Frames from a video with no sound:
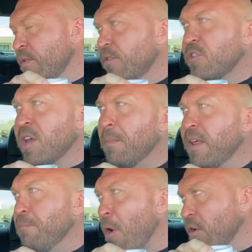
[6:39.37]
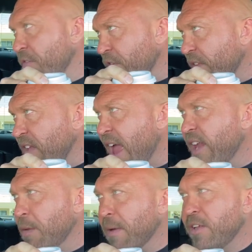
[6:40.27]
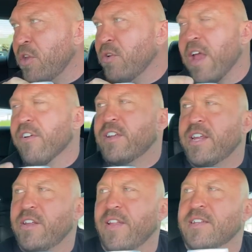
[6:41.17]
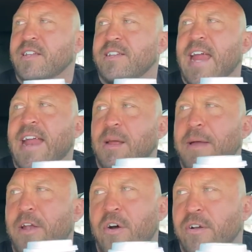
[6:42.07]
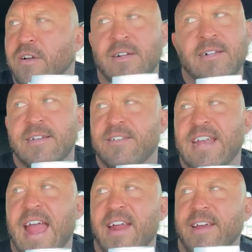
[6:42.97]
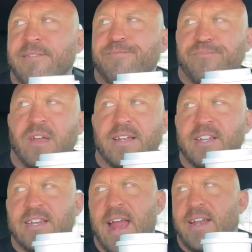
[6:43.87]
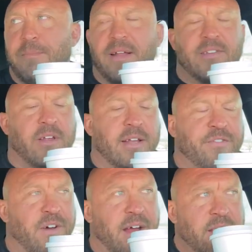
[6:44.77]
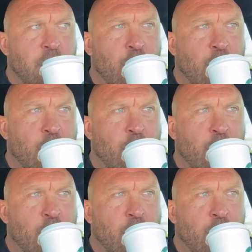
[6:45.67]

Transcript: There's somebody parked in front of the tanning bed too. Guaranteed that's the tanning bed owner. Tanning. It says tanning bed, so that's fine.